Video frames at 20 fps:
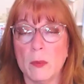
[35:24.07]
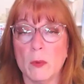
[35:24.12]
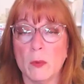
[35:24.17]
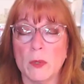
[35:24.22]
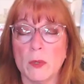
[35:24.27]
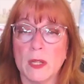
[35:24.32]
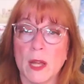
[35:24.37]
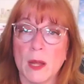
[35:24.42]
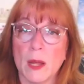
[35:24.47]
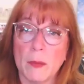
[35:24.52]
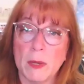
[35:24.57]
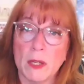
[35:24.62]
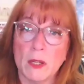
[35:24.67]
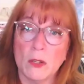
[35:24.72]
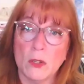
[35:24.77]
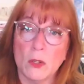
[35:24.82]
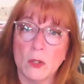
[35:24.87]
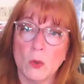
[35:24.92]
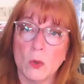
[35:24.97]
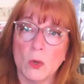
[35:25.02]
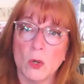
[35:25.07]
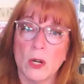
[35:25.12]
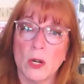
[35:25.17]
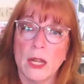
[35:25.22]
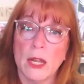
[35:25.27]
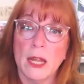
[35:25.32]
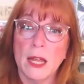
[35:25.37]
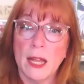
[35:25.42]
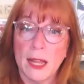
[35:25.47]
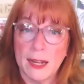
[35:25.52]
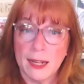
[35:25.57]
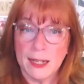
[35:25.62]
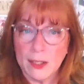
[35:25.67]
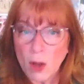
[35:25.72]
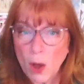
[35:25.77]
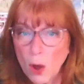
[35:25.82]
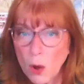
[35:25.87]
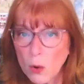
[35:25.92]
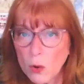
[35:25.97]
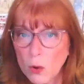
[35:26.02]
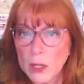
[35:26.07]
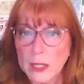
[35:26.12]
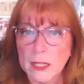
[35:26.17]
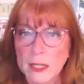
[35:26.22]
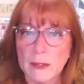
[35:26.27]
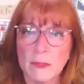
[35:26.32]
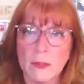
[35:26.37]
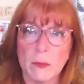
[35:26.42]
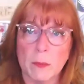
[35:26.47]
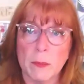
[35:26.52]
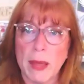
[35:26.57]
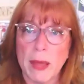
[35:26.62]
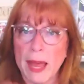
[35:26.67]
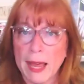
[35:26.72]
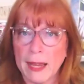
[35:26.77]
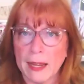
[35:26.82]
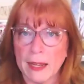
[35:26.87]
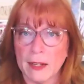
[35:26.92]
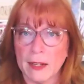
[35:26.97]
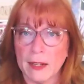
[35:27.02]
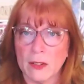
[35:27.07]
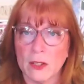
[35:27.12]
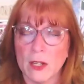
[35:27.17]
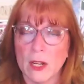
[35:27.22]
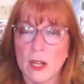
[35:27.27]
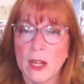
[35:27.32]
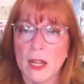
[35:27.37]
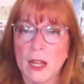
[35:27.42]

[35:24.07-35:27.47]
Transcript: It was coming to her in a totally different package,